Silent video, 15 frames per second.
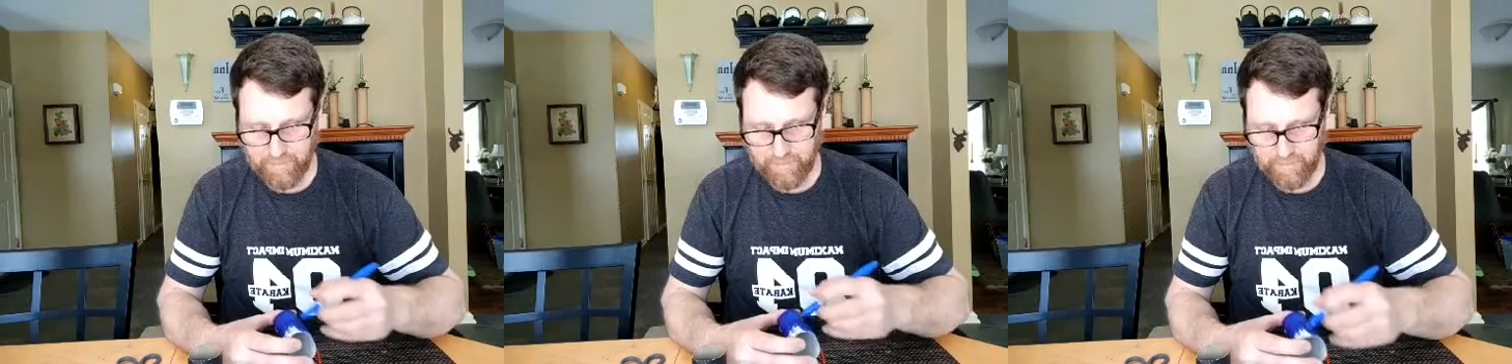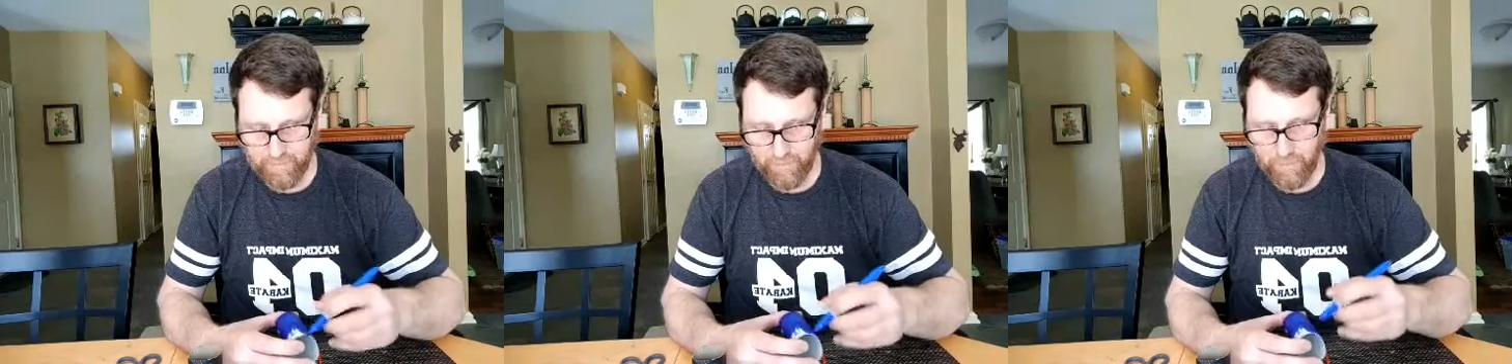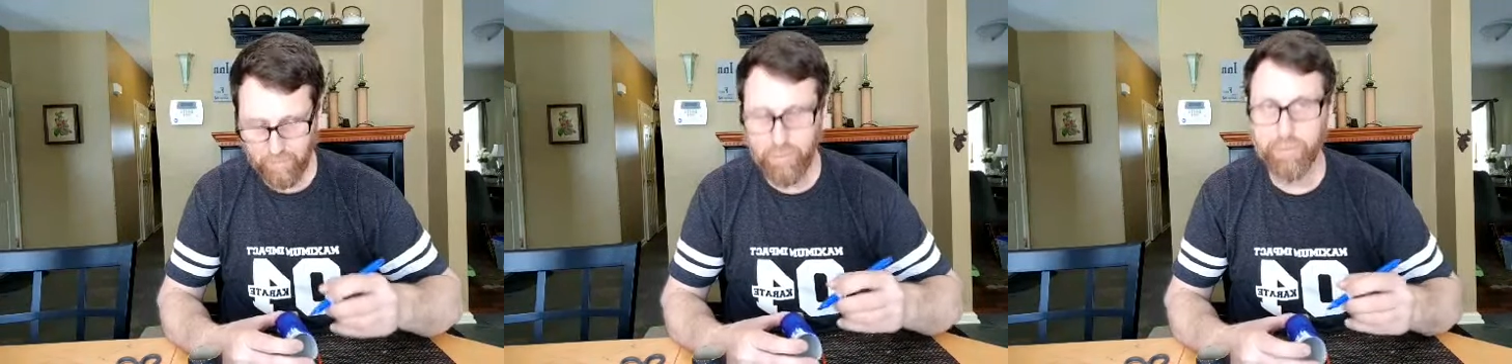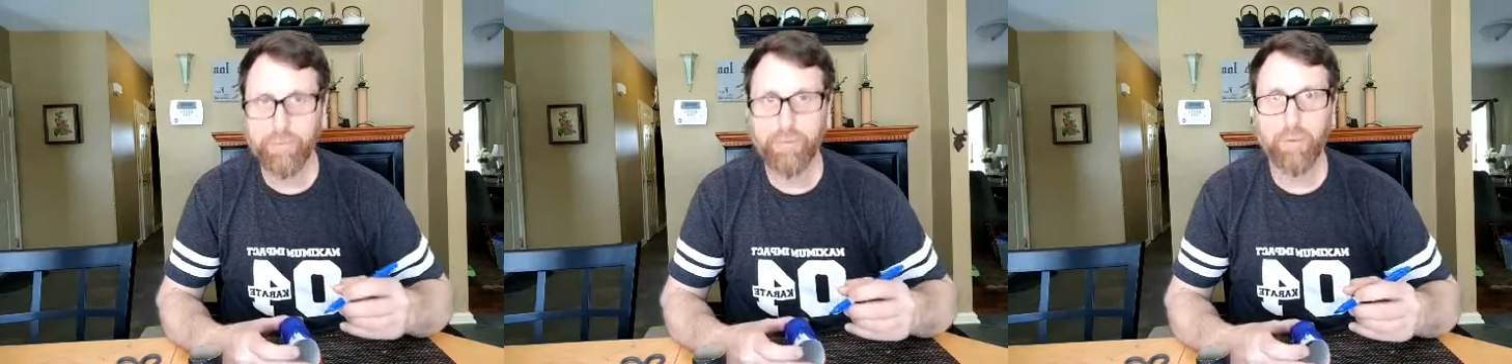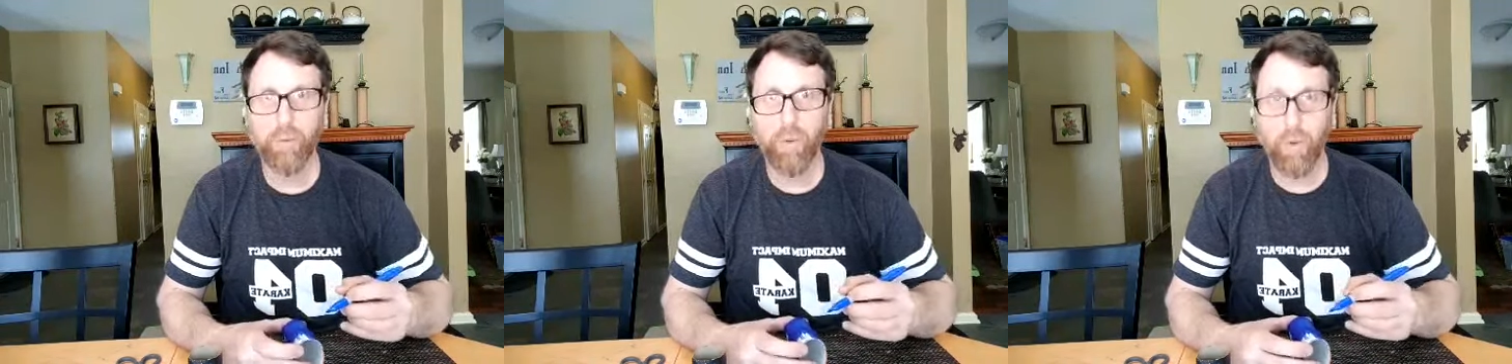you're
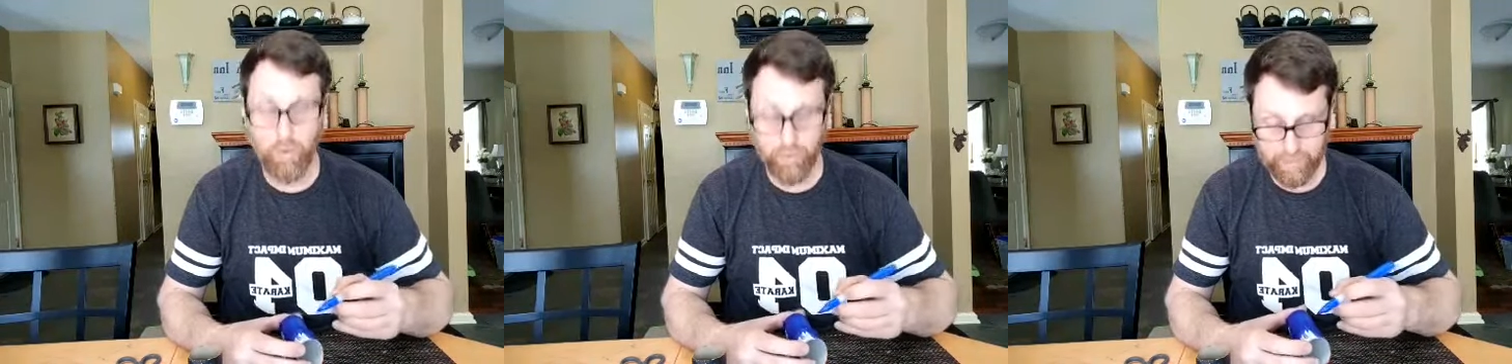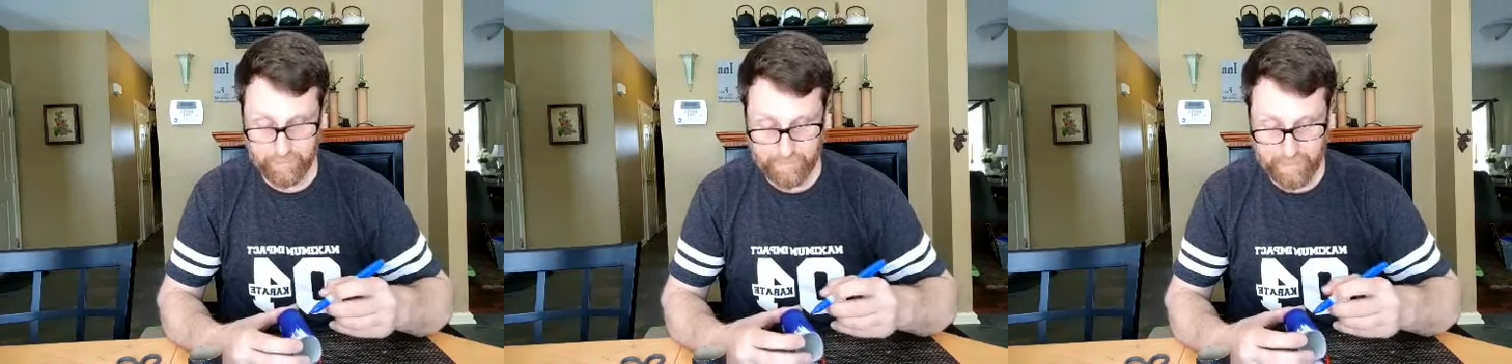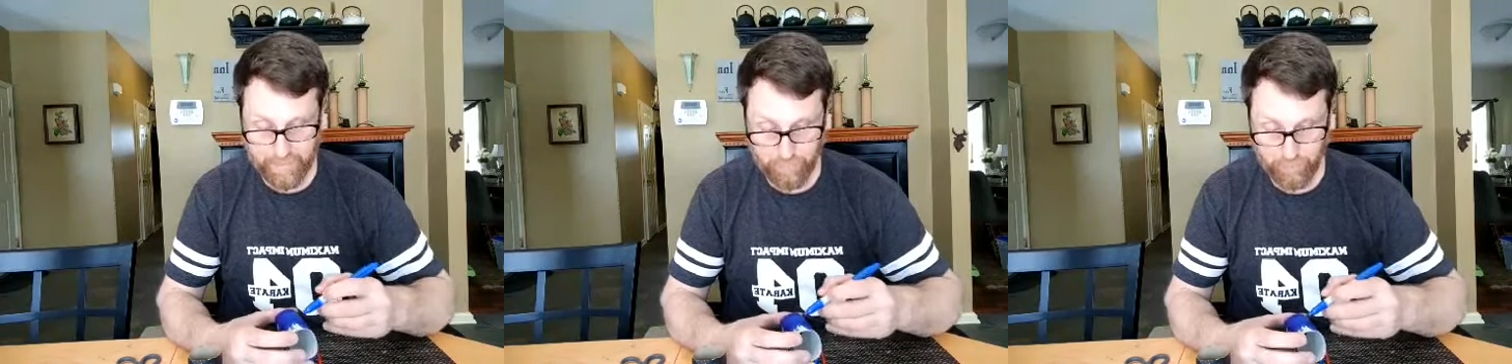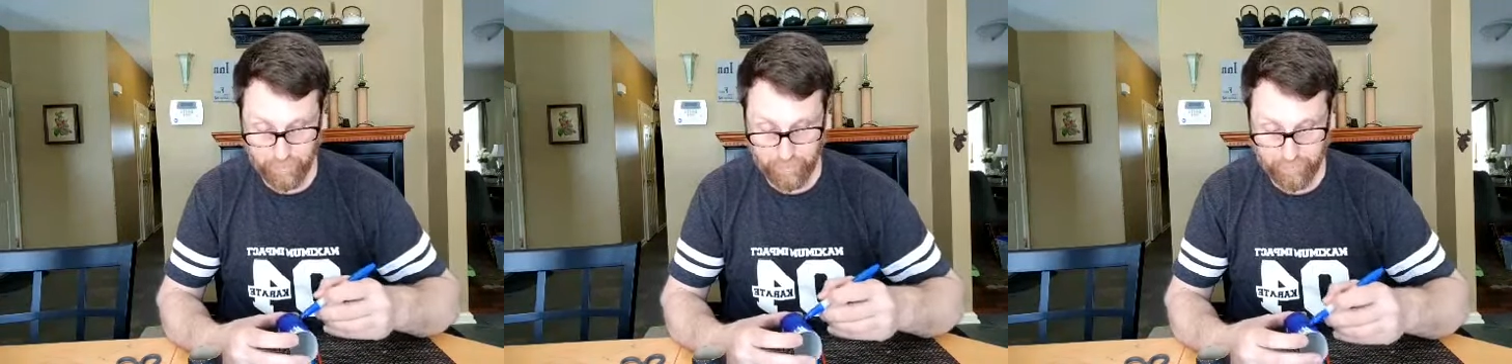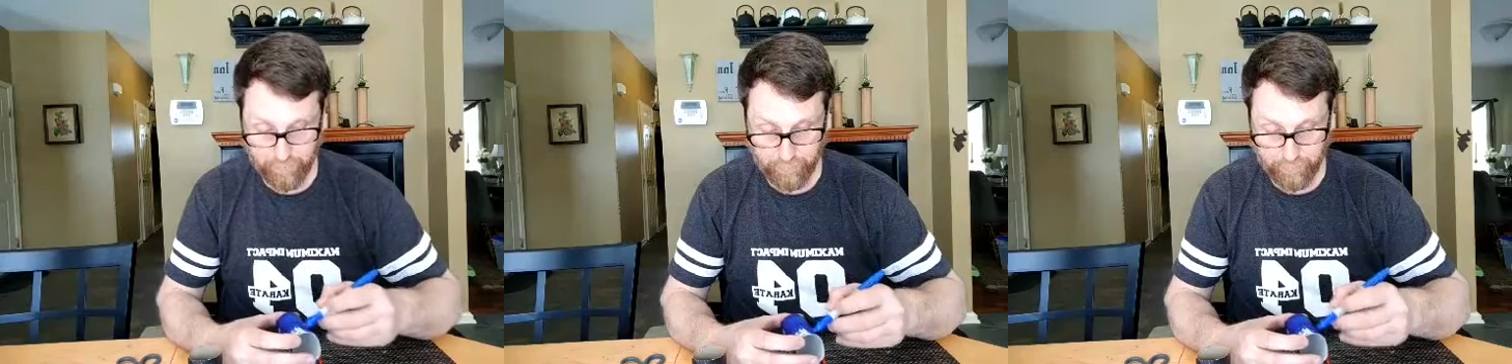almost too old at that
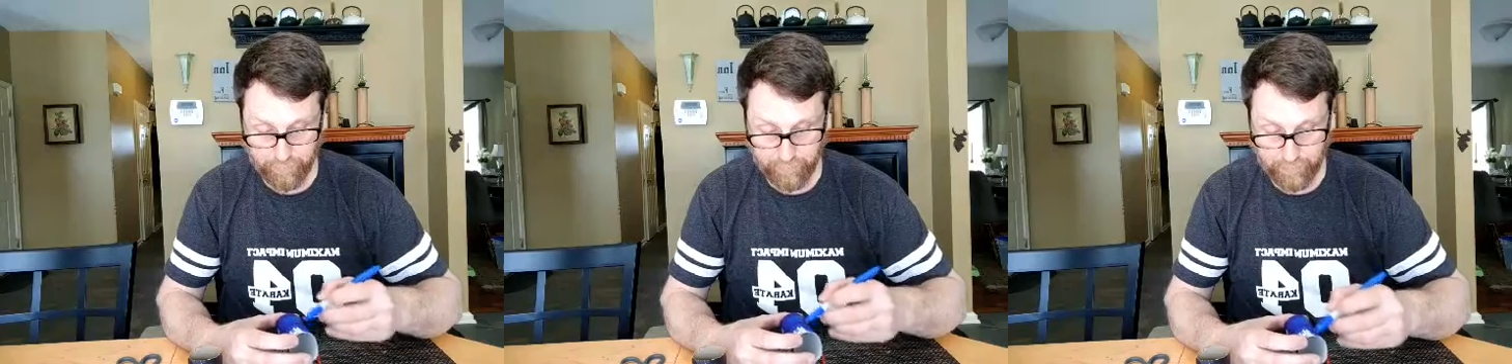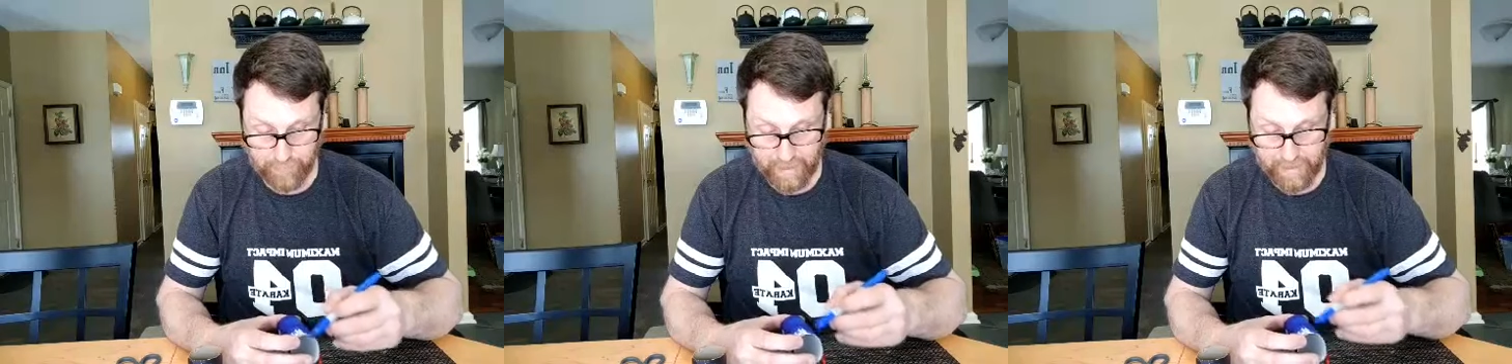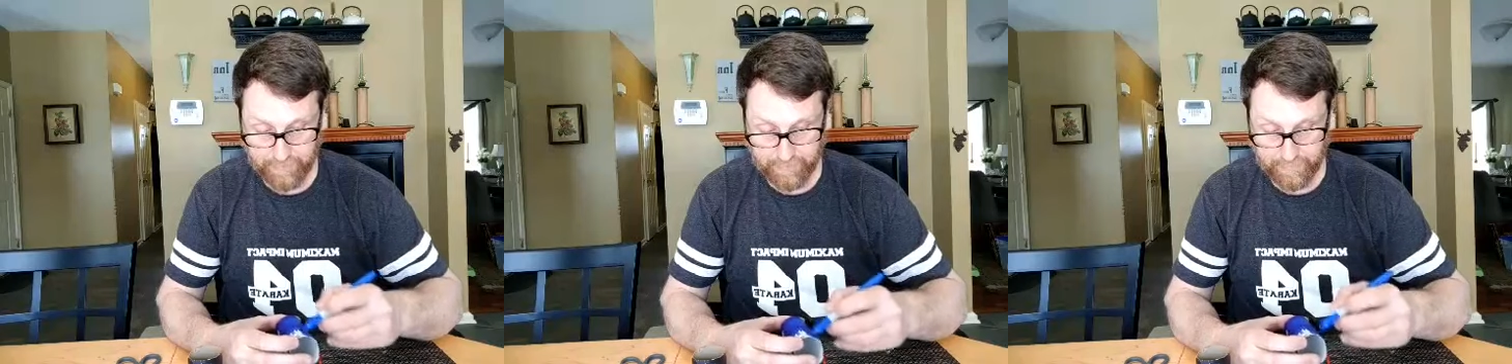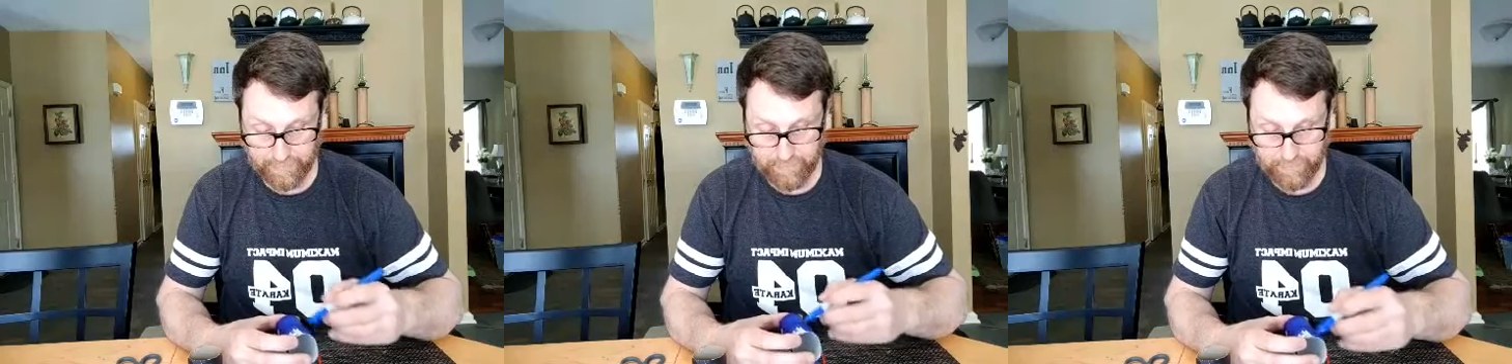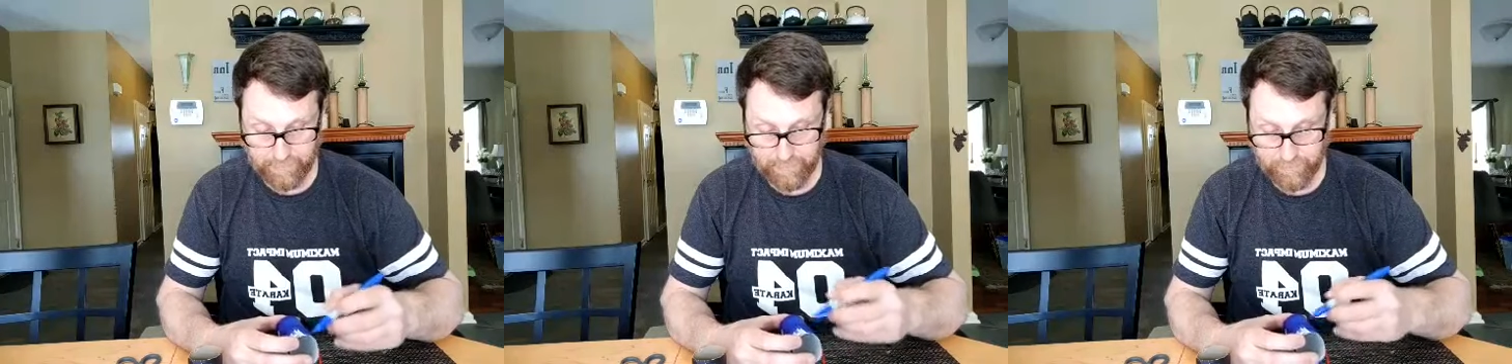point for gymnastics.